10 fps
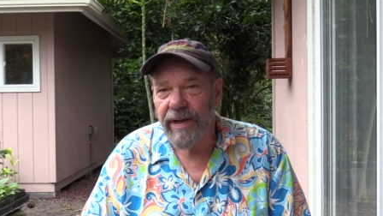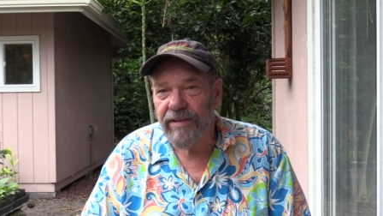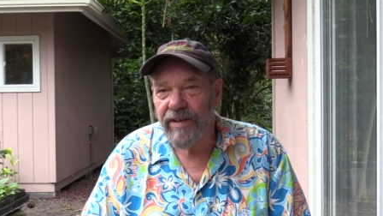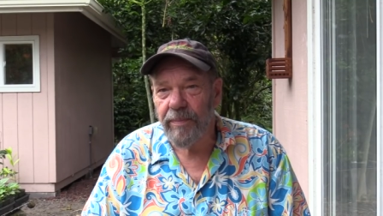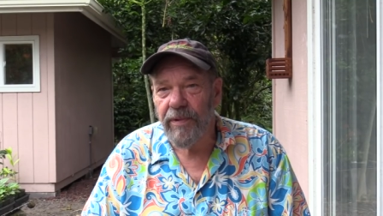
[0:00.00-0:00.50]

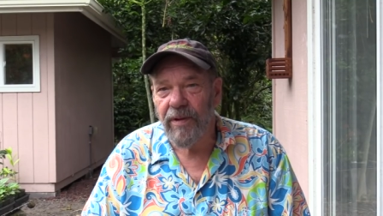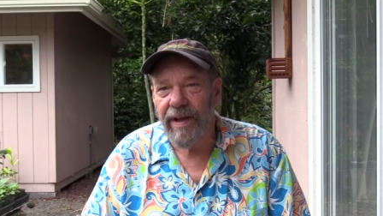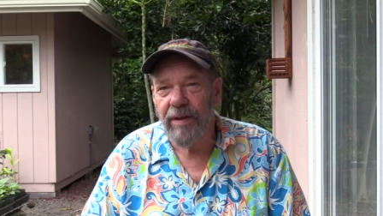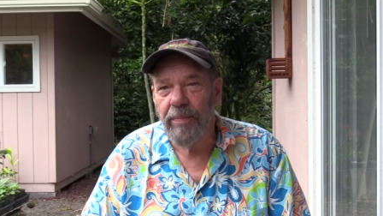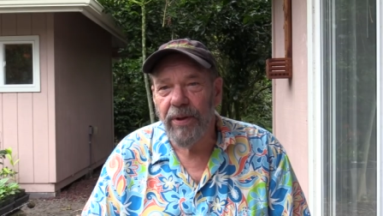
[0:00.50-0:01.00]
except the
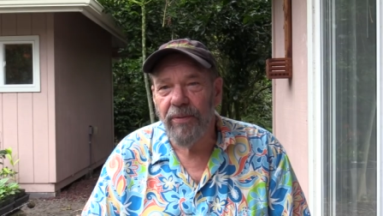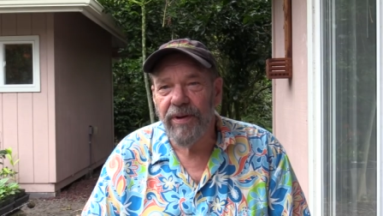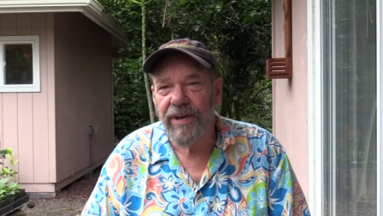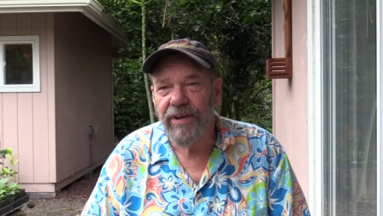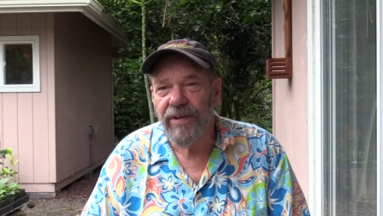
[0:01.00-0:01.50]

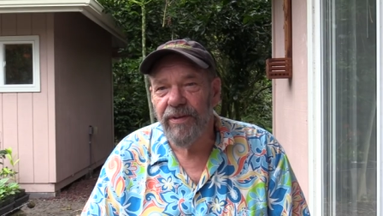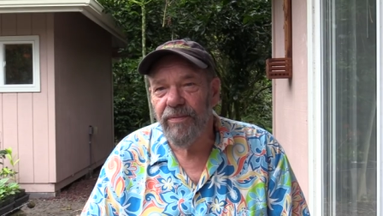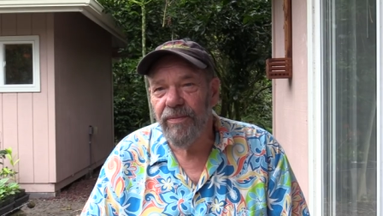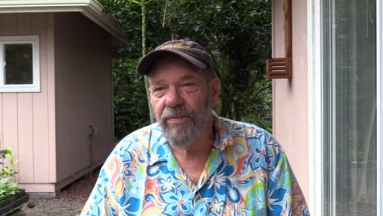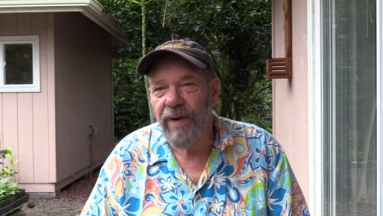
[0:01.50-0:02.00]
liability of the